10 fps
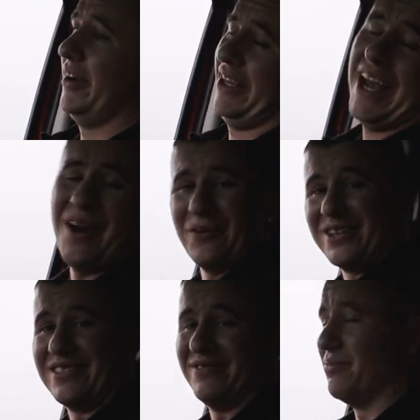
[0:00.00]
yeah,
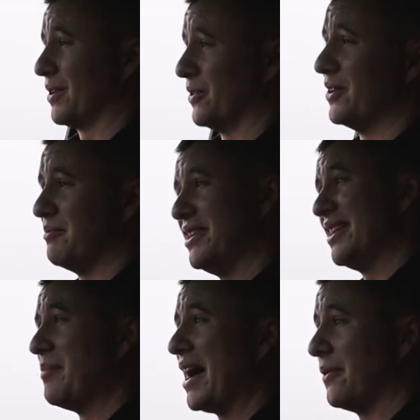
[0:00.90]
we're going to be
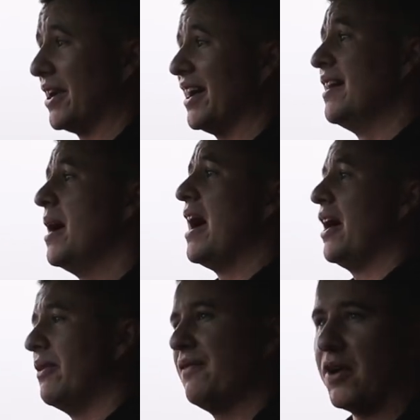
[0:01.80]
in a bad way.
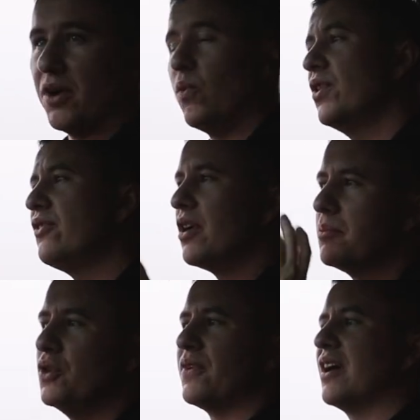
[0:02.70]
However, one wrong
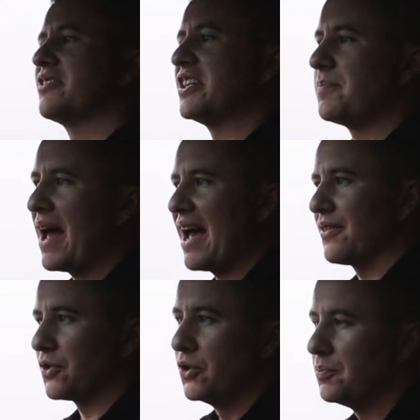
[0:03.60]
move along this
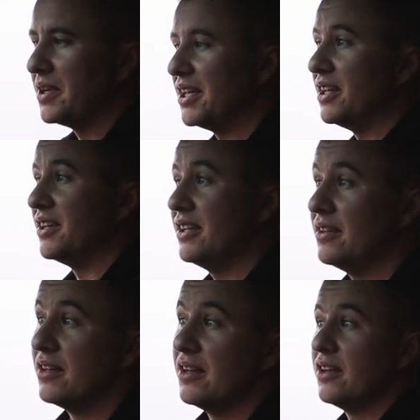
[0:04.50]
path could be
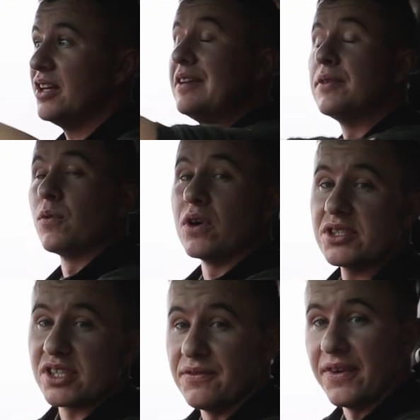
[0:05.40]
even
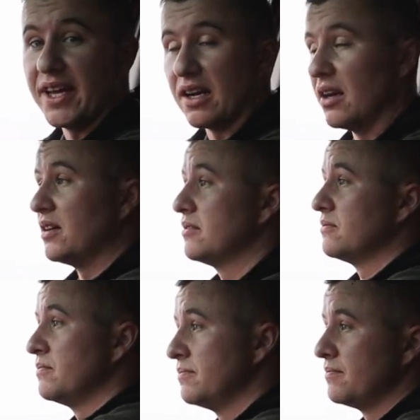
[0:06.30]
worse than fatal.
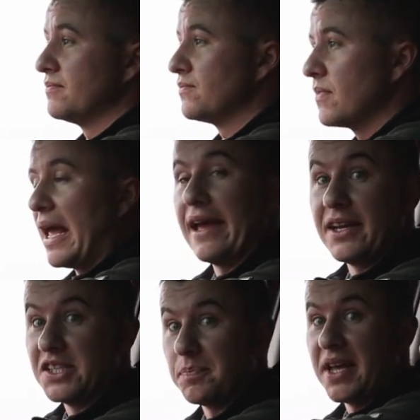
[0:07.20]

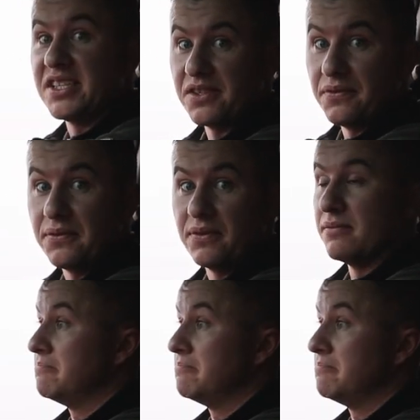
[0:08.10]
Expensive.